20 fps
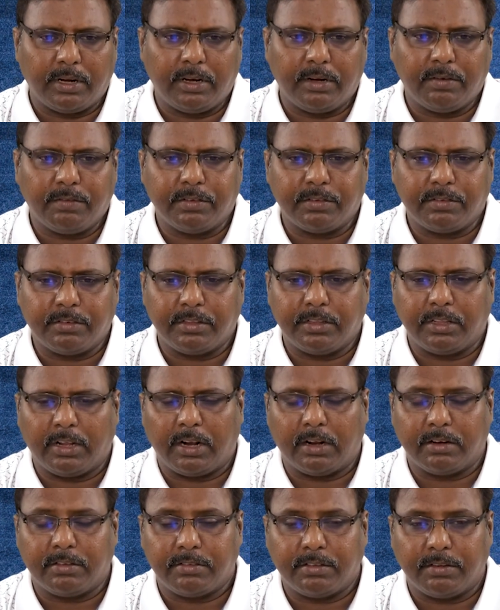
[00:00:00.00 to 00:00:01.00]
university there
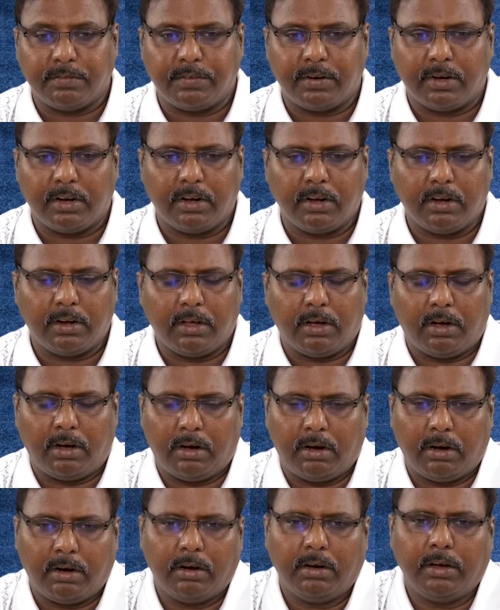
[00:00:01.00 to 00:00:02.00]
are several
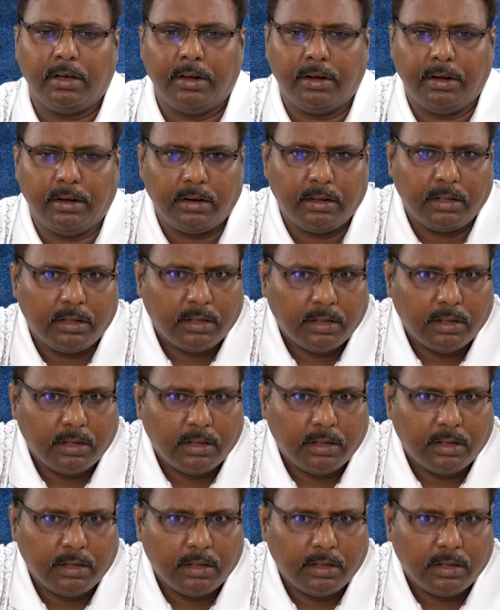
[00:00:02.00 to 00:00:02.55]
in